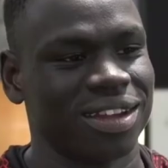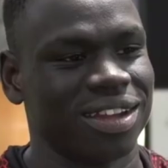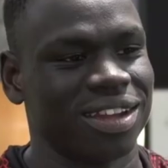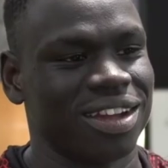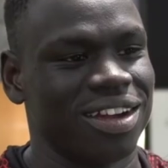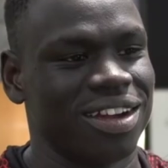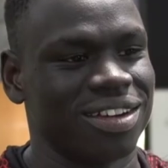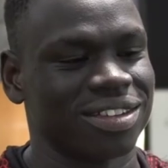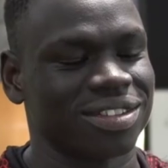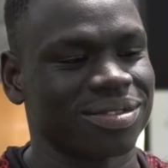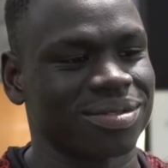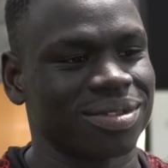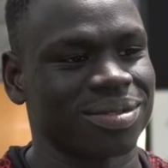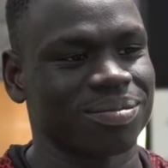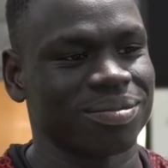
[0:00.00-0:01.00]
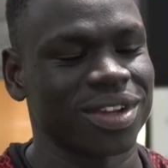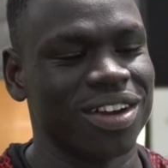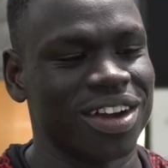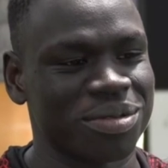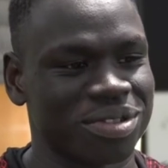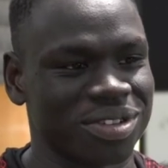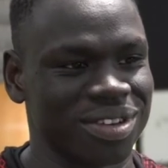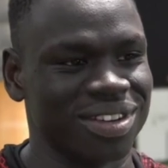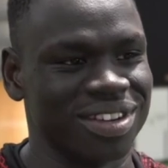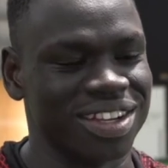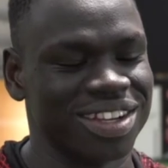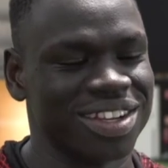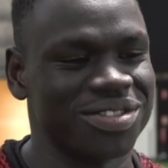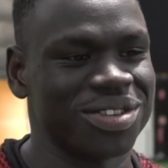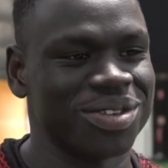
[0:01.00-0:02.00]
competitive edge at the time? Oh,
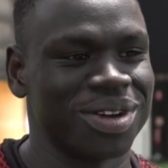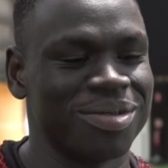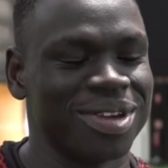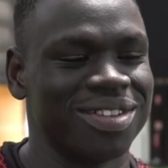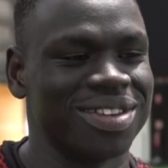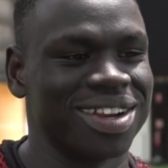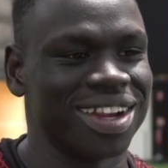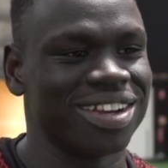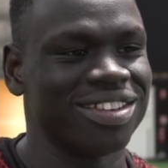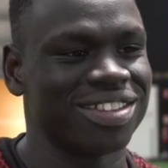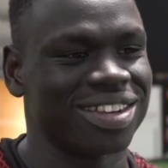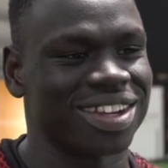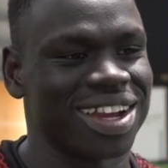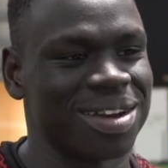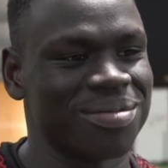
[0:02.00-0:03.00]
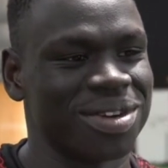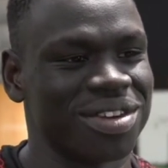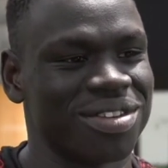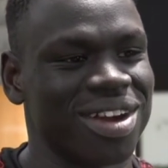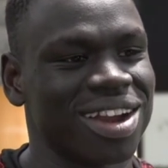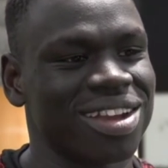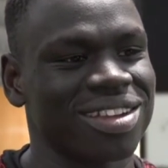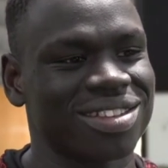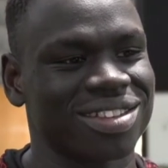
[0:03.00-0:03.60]
absolutely. It gives you a bit of an edge um, when you're running.